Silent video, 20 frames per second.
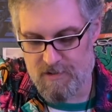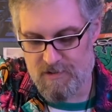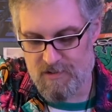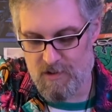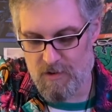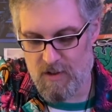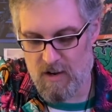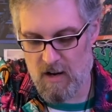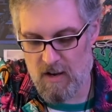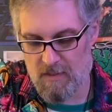
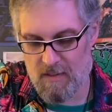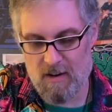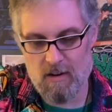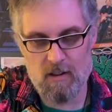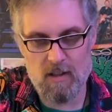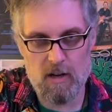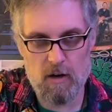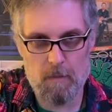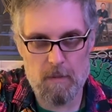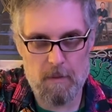So they're a
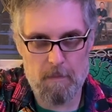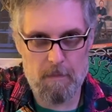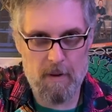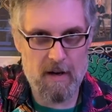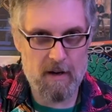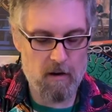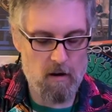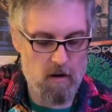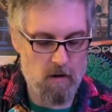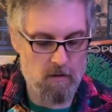little bit
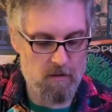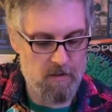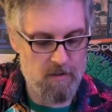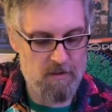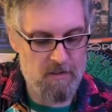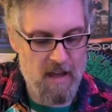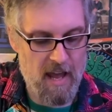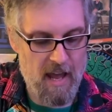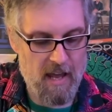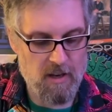bigger
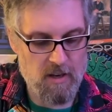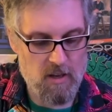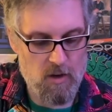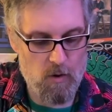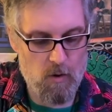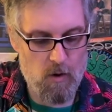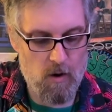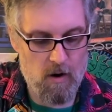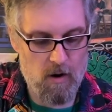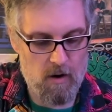than
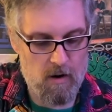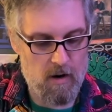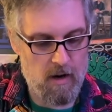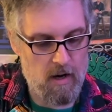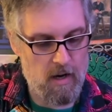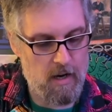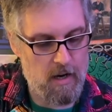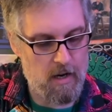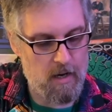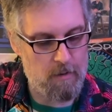your
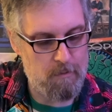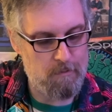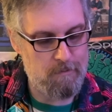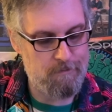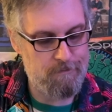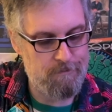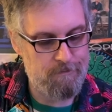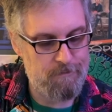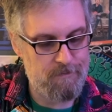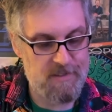
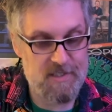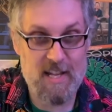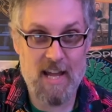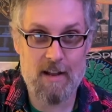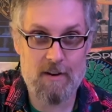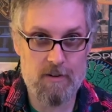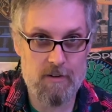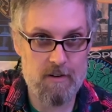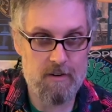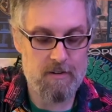
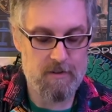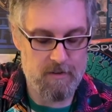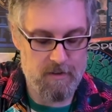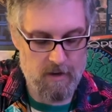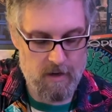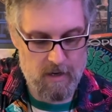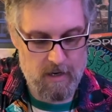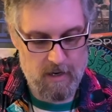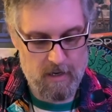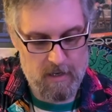standard
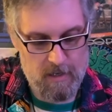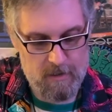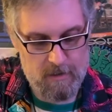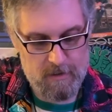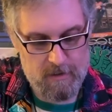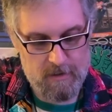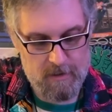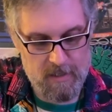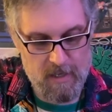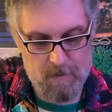
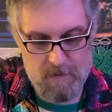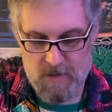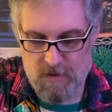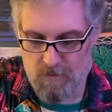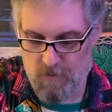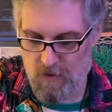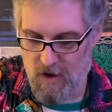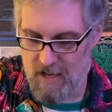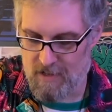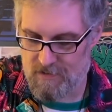Gibson
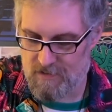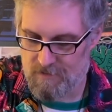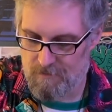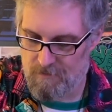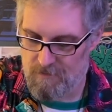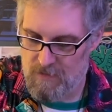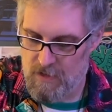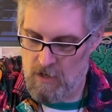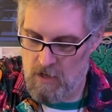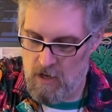frets,
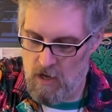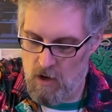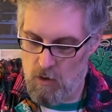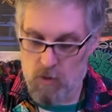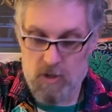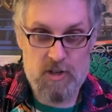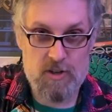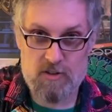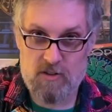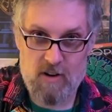
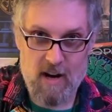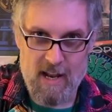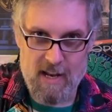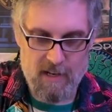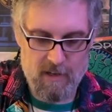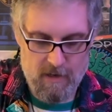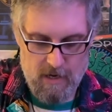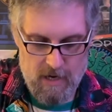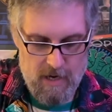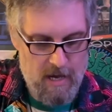which is great.
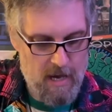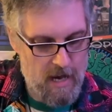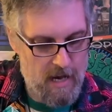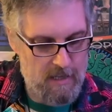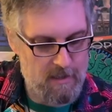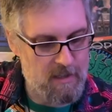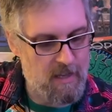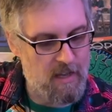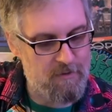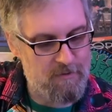I
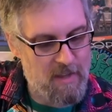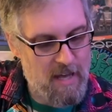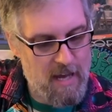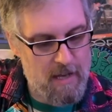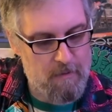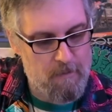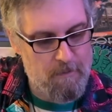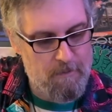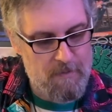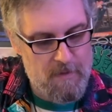love that.
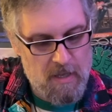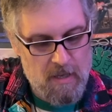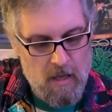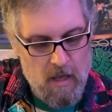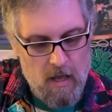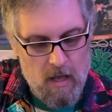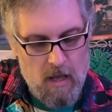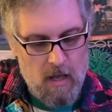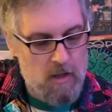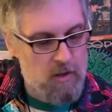
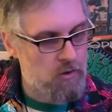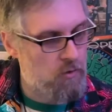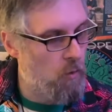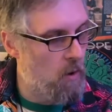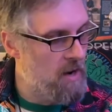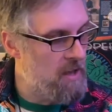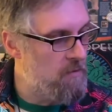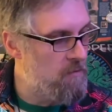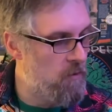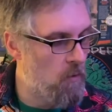
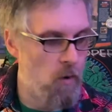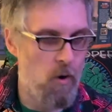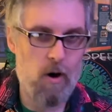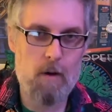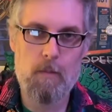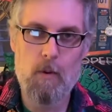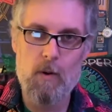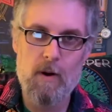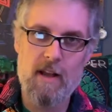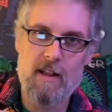
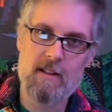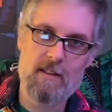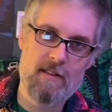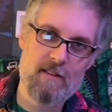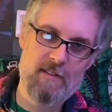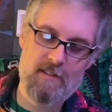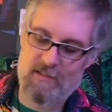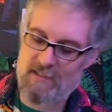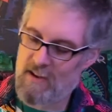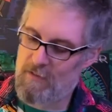
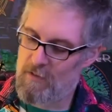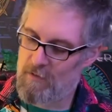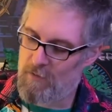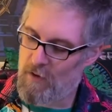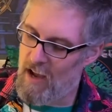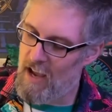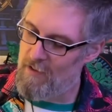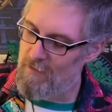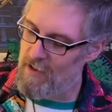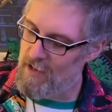
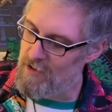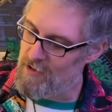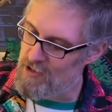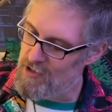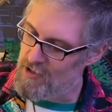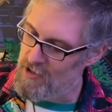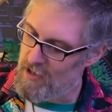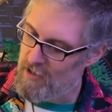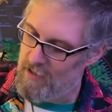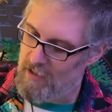24.75
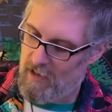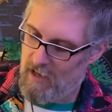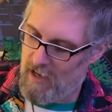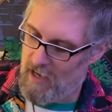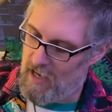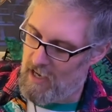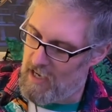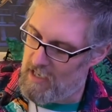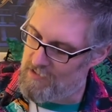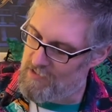inch
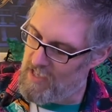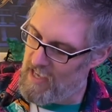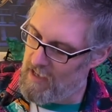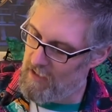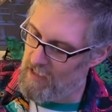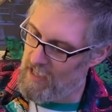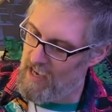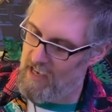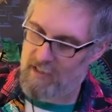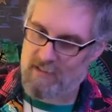scale
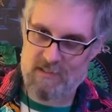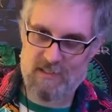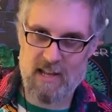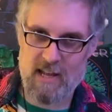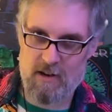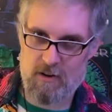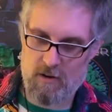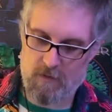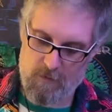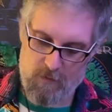length,
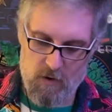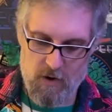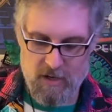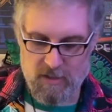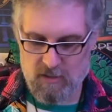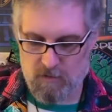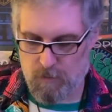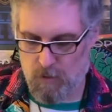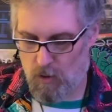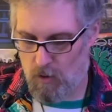standard for an
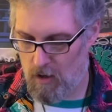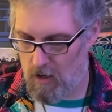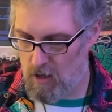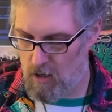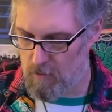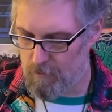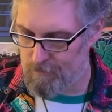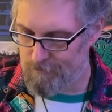Explorer.